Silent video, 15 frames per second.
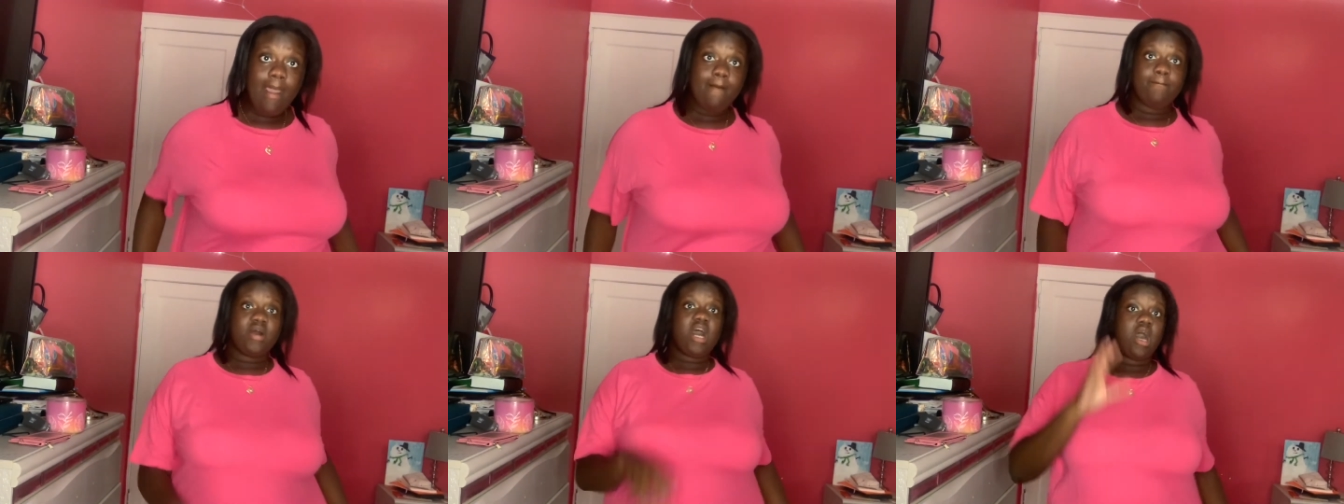
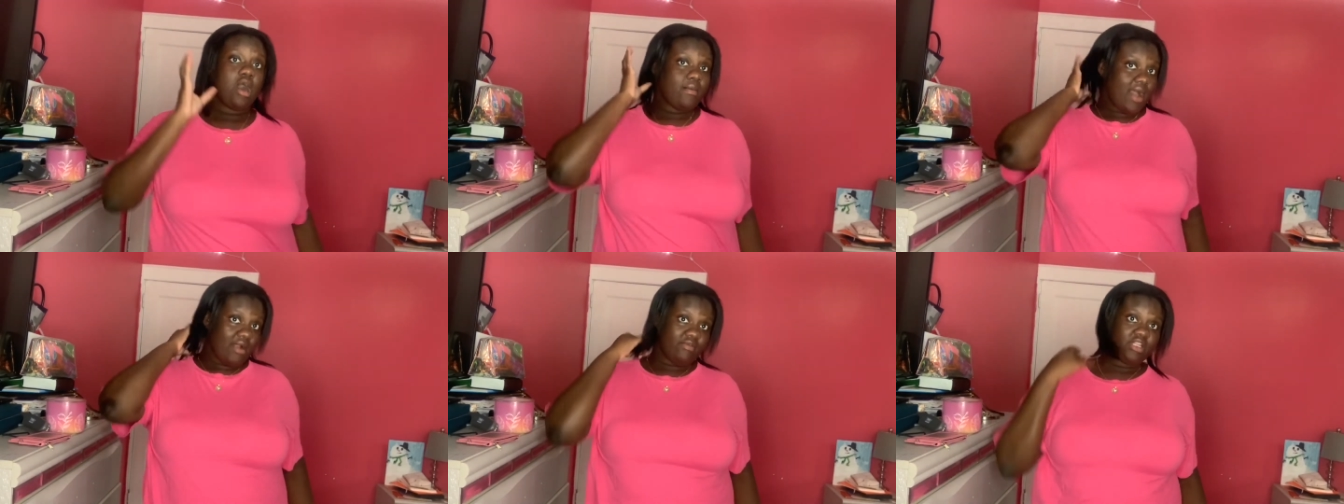But um,
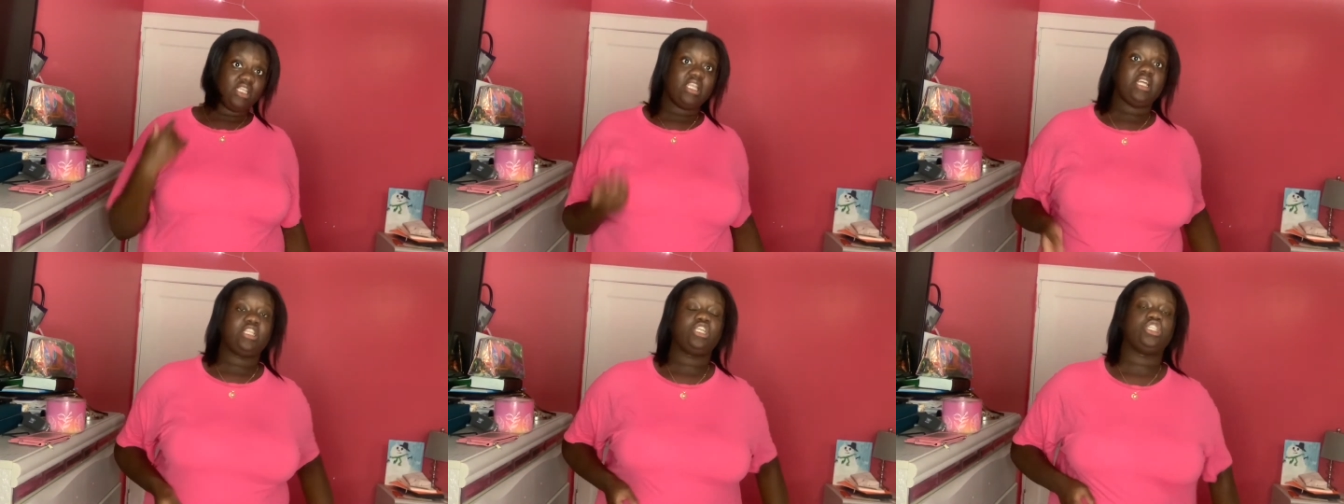I really
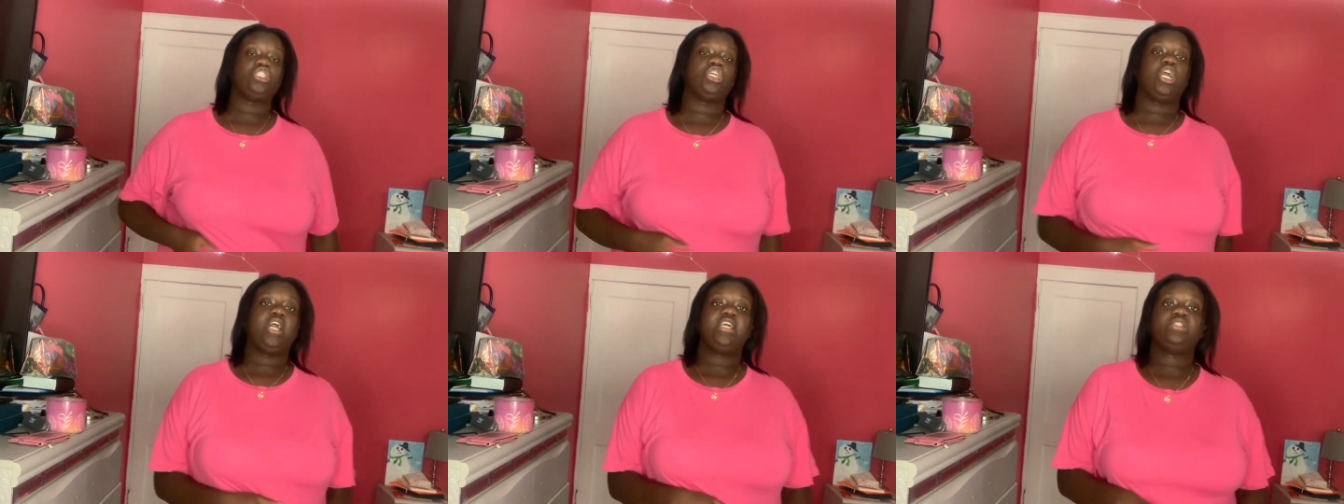like this
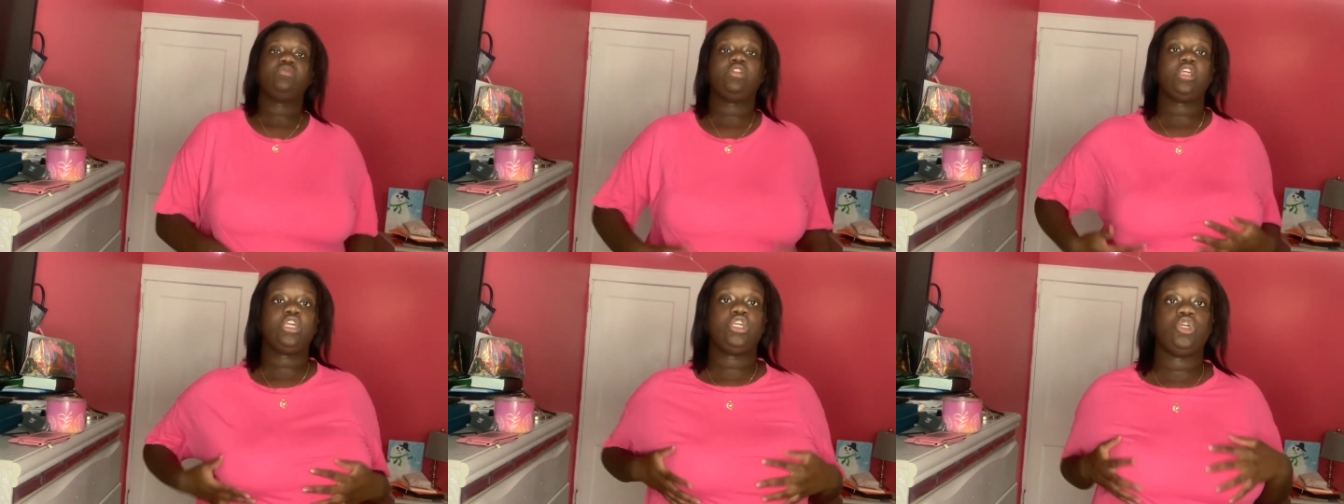shirt. It's
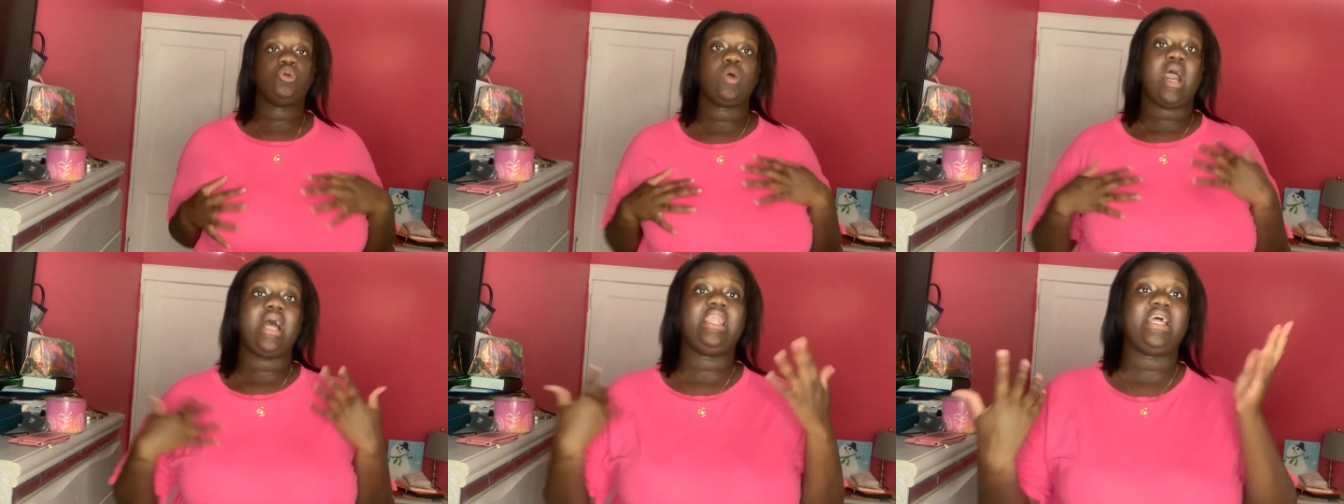really cute.
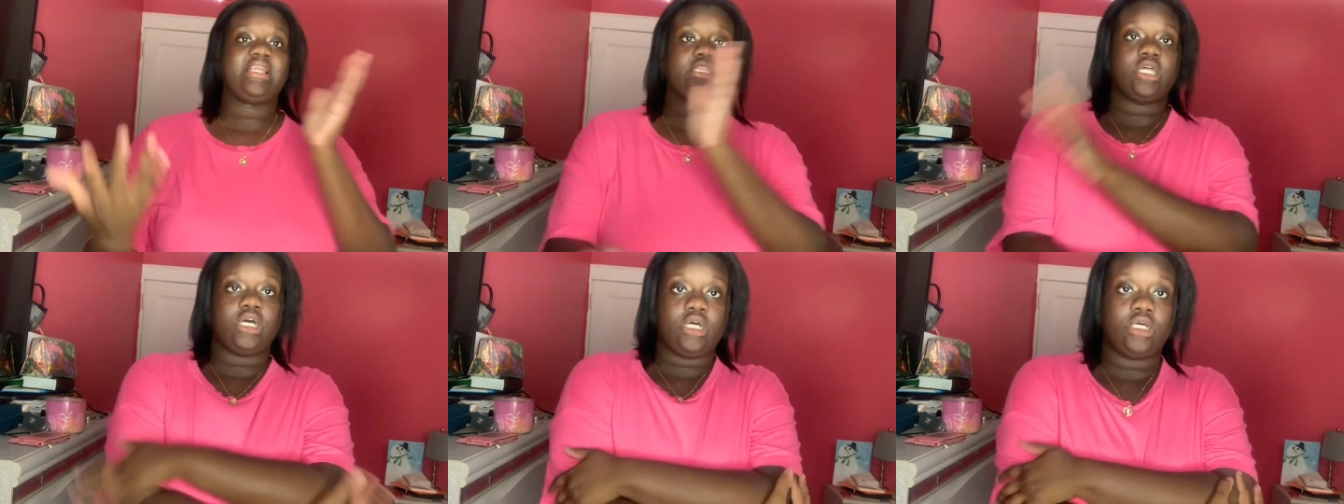I like
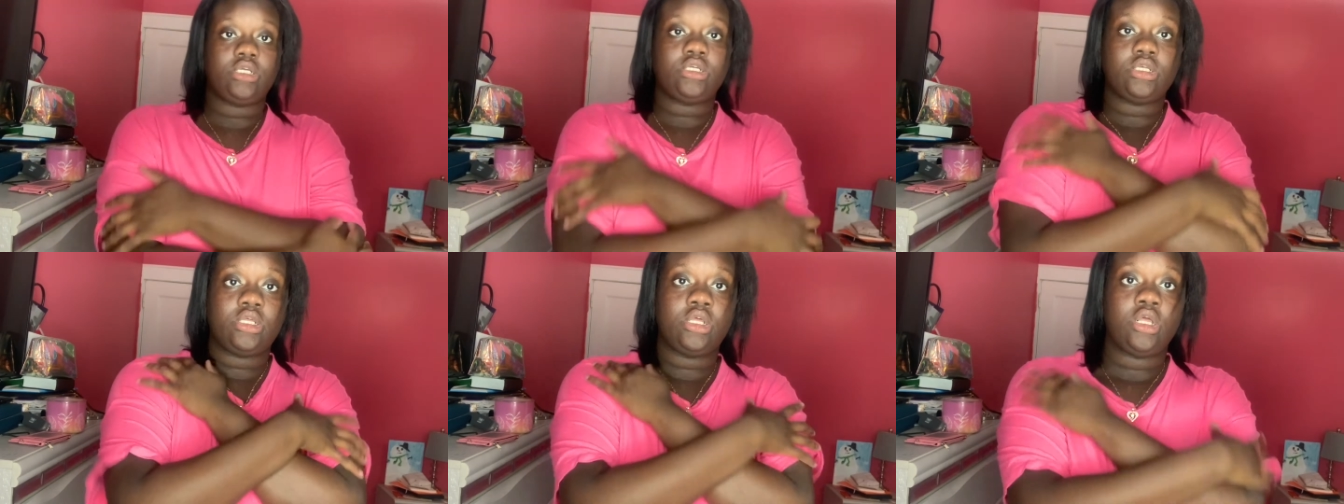the
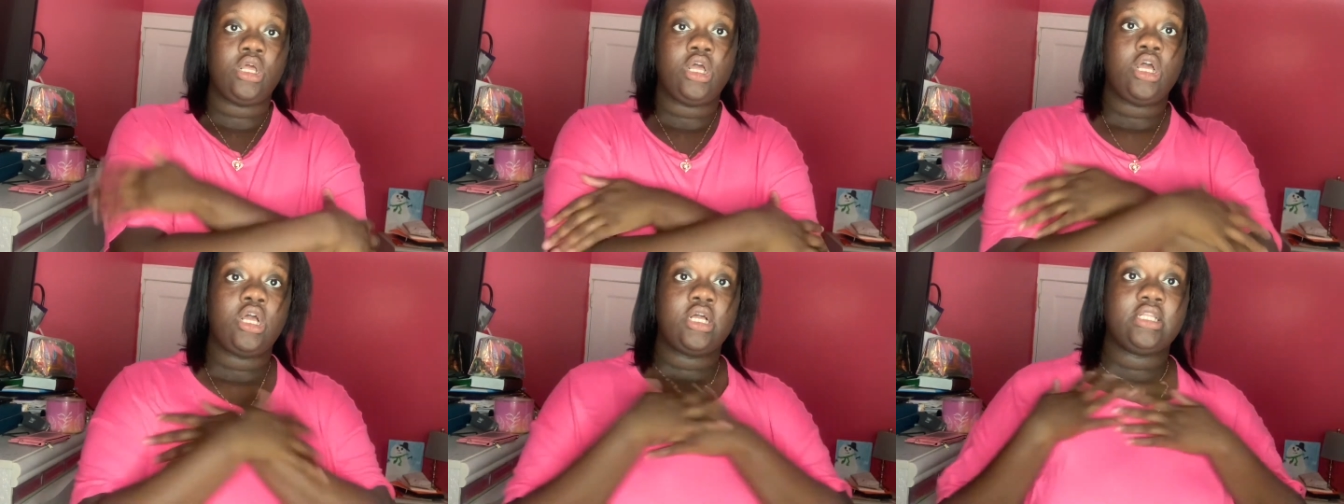
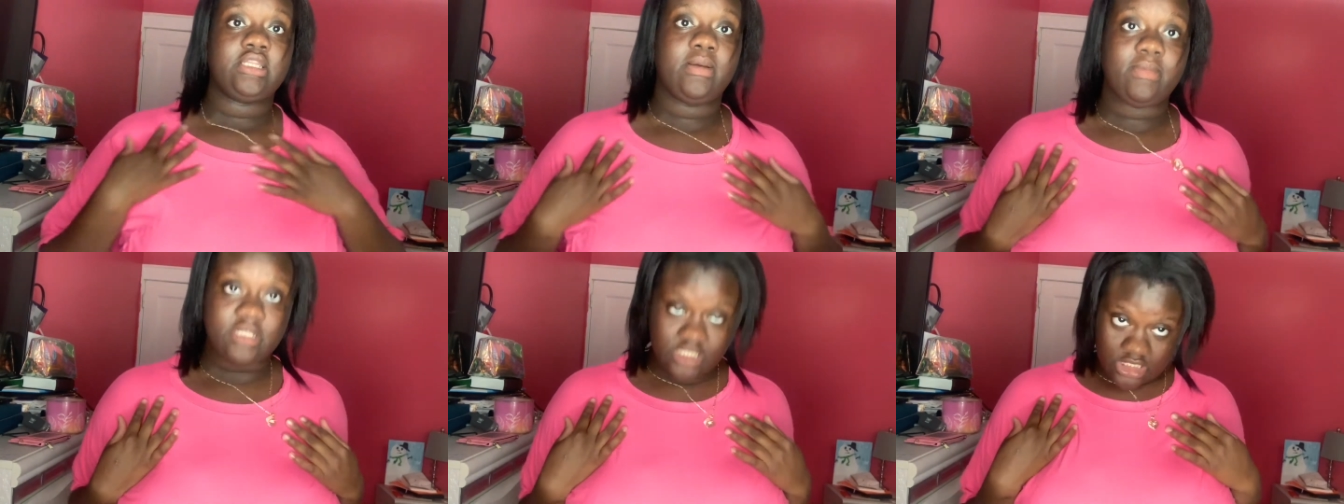the
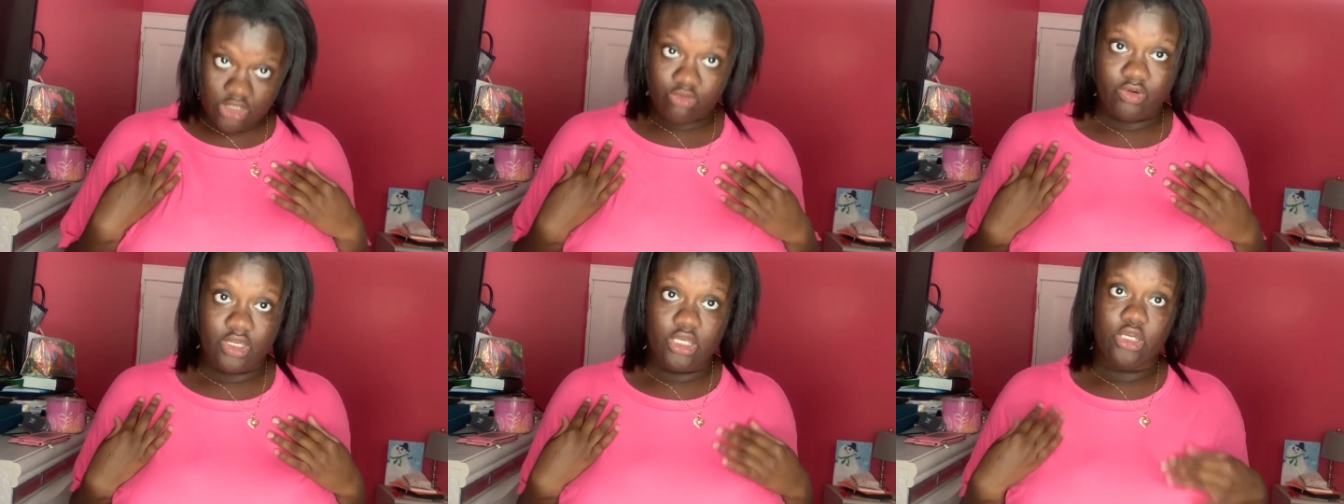
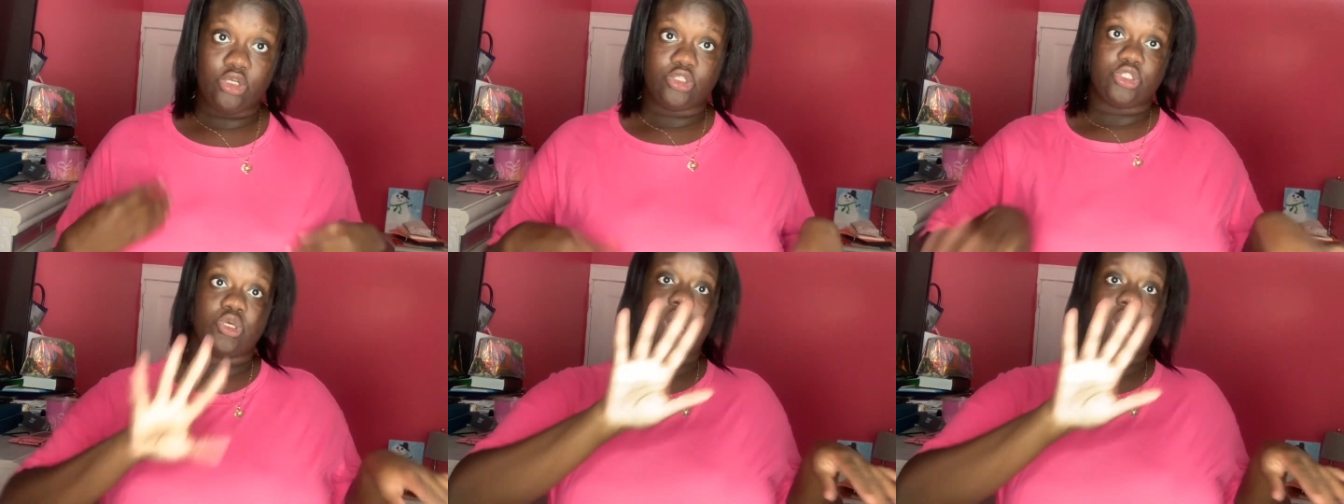material, so